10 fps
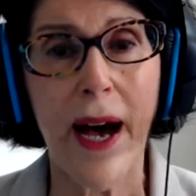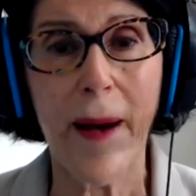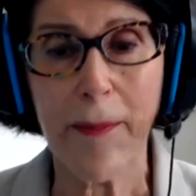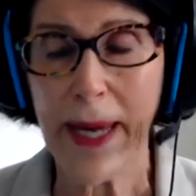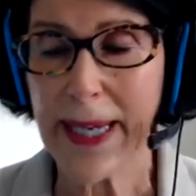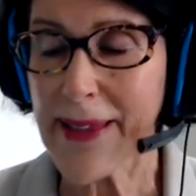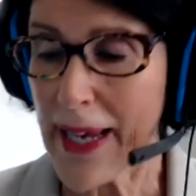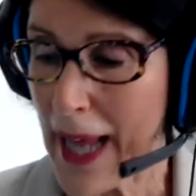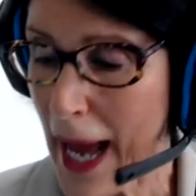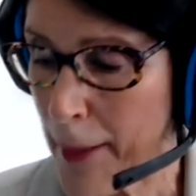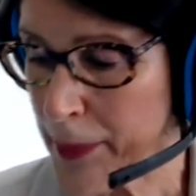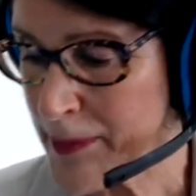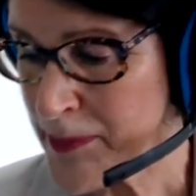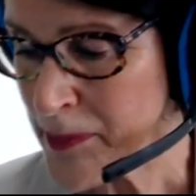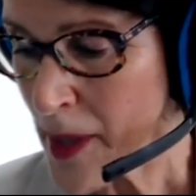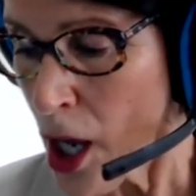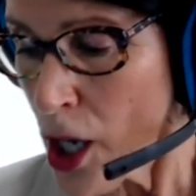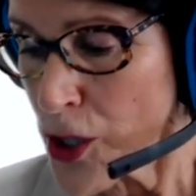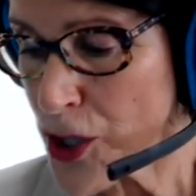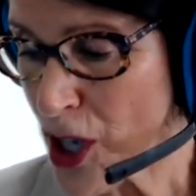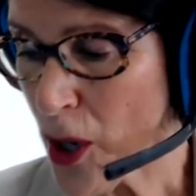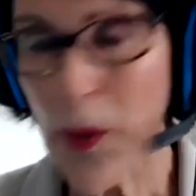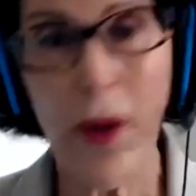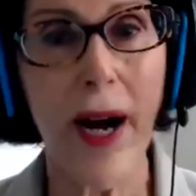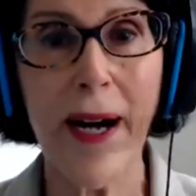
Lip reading: making that happen. So